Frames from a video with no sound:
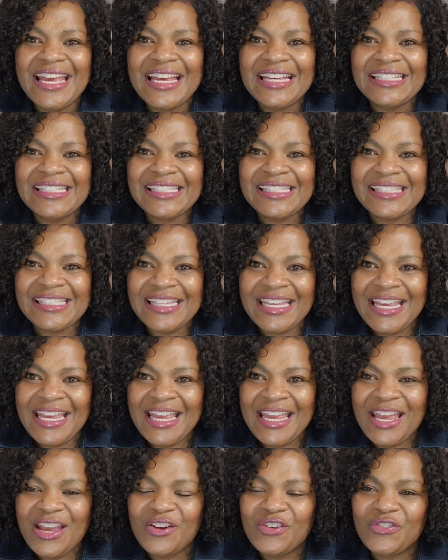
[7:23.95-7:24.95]

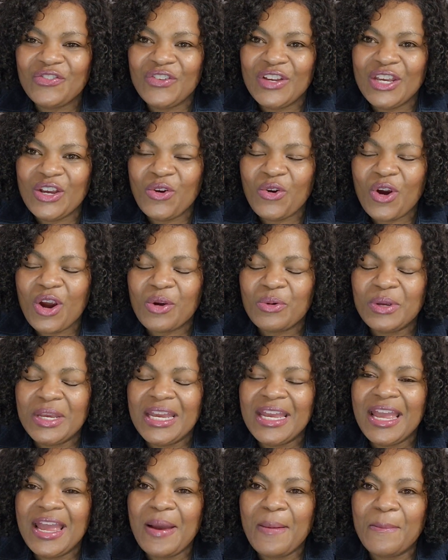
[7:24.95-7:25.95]
Si
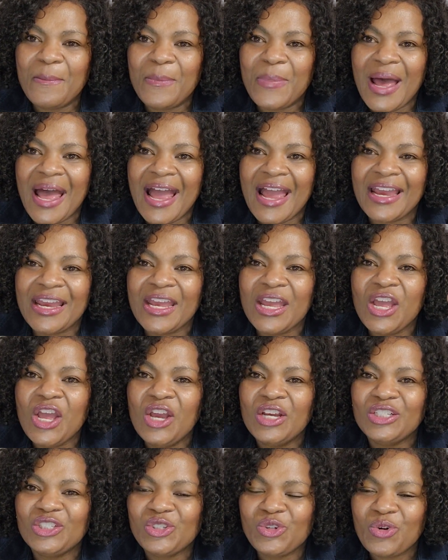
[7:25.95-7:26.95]
Fiori by
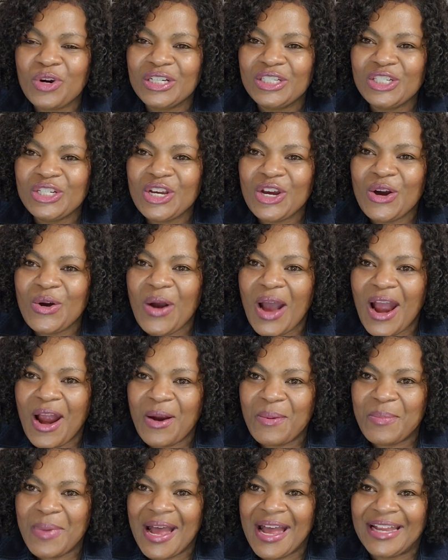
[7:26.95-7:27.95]
Giorgio
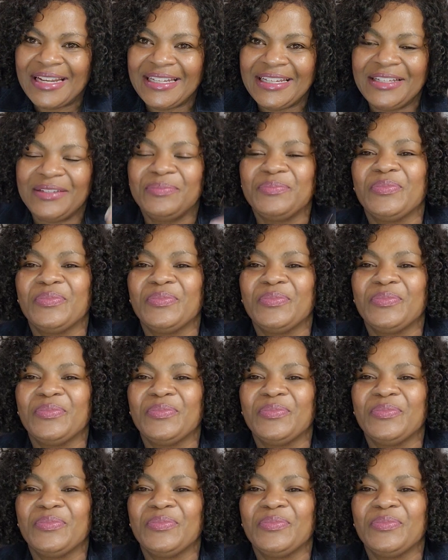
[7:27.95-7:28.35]
Armani.